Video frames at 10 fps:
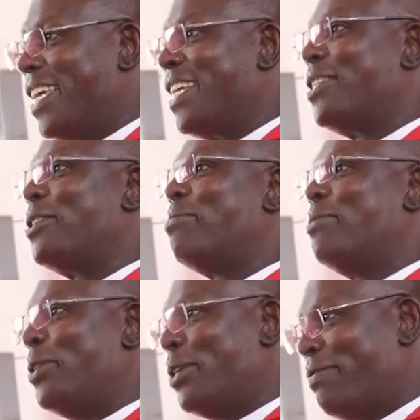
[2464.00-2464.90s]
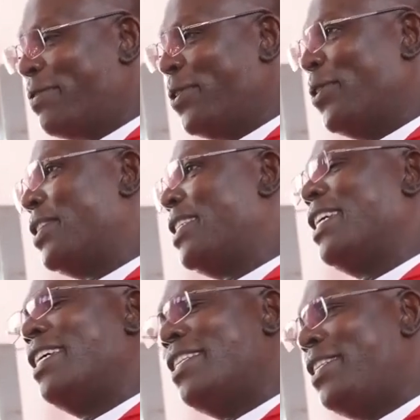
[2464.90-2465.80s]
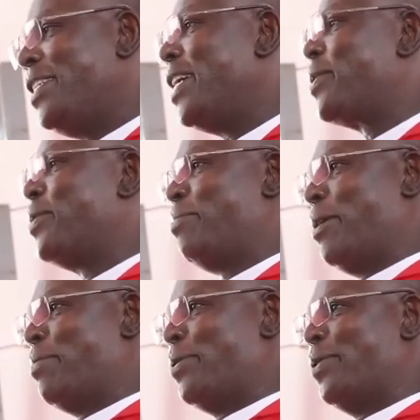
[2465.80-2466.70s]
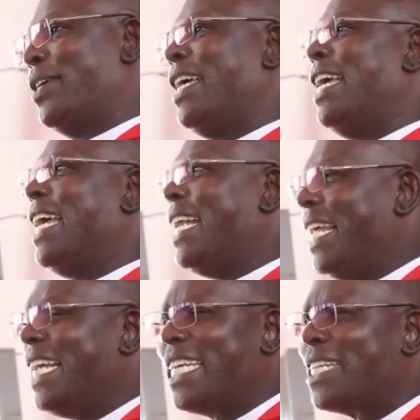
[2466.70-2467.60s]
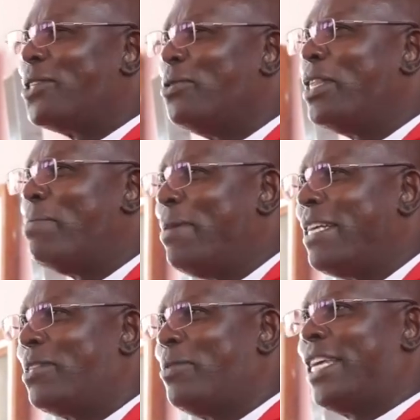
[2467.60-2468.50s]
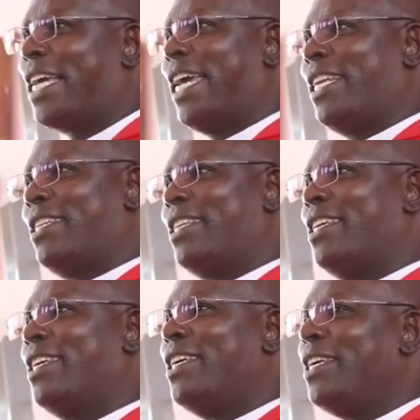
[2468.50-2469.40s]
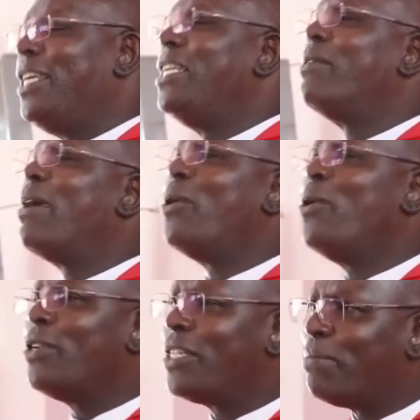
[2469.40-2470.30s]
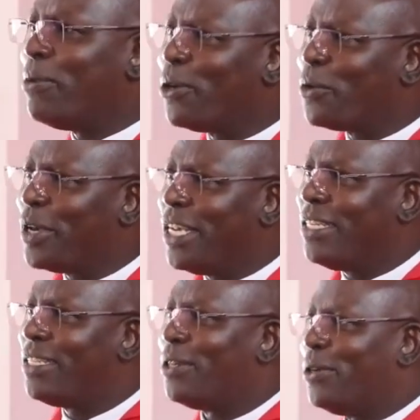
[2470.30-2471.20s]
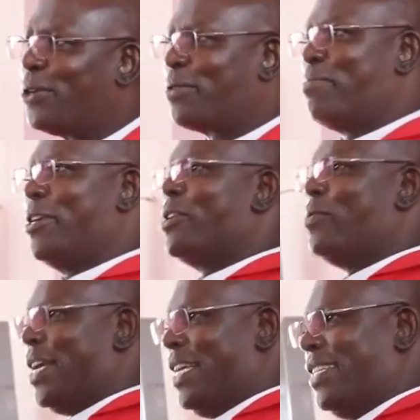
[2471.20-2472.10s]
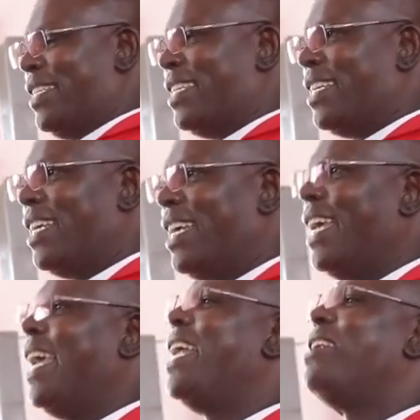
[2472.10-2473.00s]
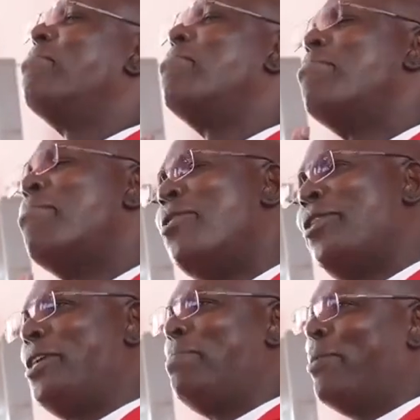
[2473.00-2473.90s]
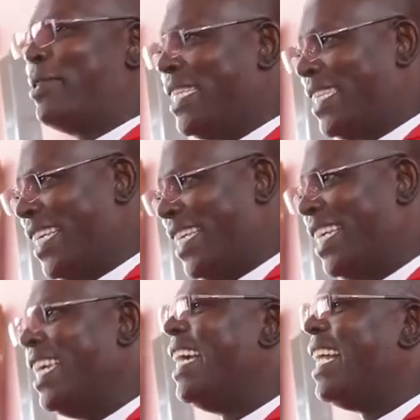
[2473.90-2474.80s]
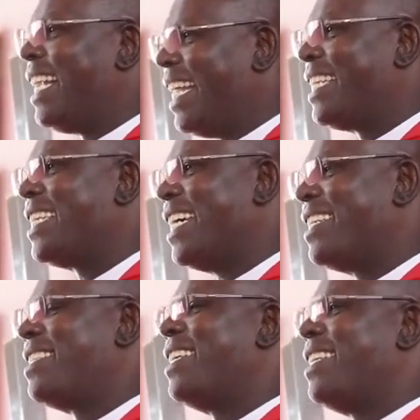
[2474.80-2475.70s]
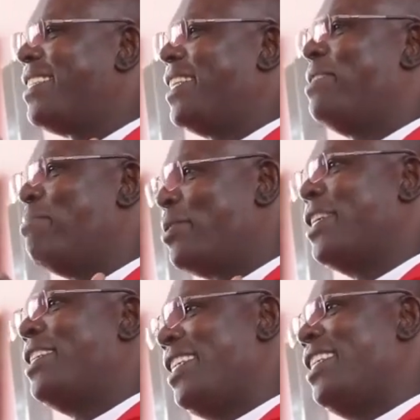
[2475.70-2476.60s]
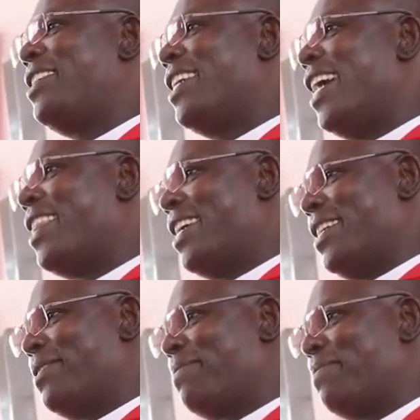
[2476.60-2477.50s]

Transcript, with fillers: kingdom of God. Dear good people, let us do the best we can in our own small ways or big ways. And more importantly, let us celebrate each other.